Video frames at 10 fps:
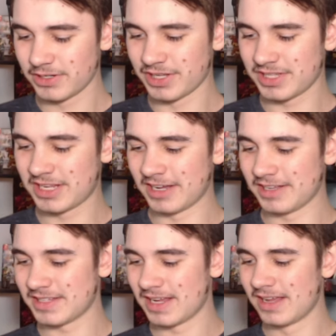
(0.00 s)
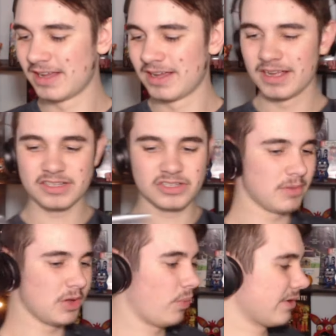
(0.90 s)
Just cause it's gonna
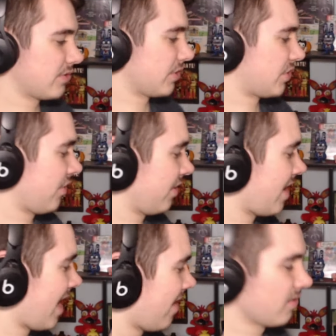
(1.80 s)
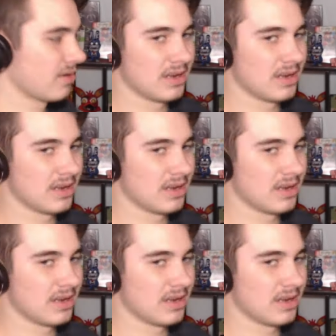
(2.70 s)
be weird to turn now.